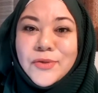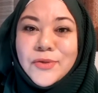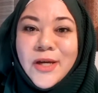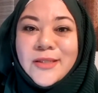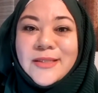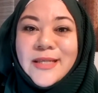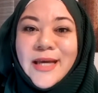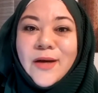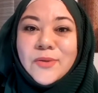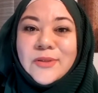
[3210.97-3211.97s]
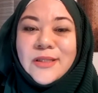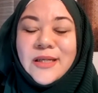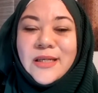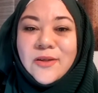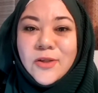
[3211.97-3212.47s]
Do not doubt
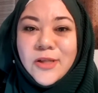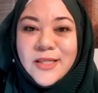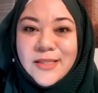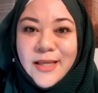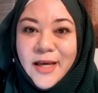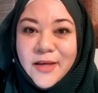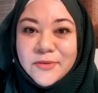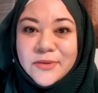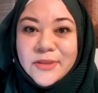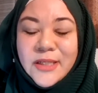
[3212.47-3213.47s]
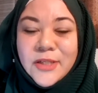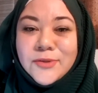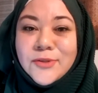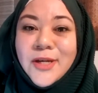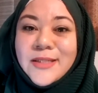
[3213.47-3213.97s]
in Allah's love.
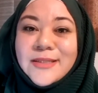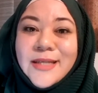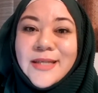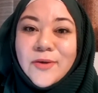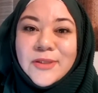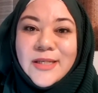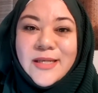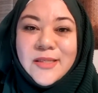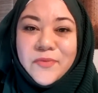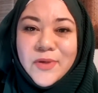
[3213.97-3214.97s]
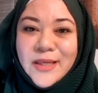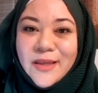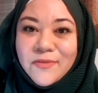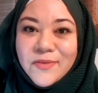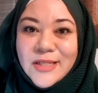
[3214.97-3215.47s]
Do not doubt his
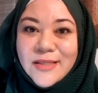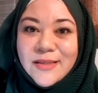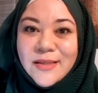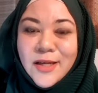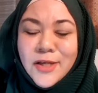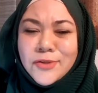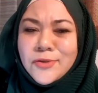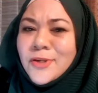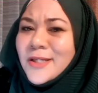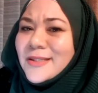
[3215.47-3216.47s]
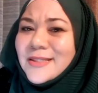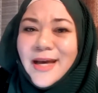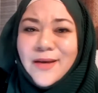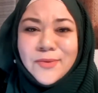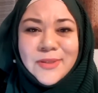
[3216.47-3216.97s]
forgiveness. Do not
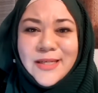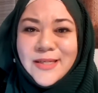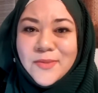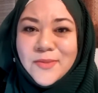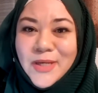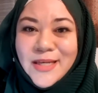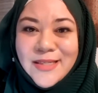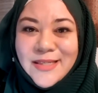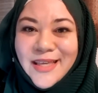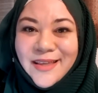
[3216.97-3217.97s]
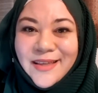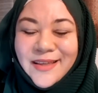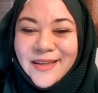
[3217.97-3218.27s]
doubt his mercy.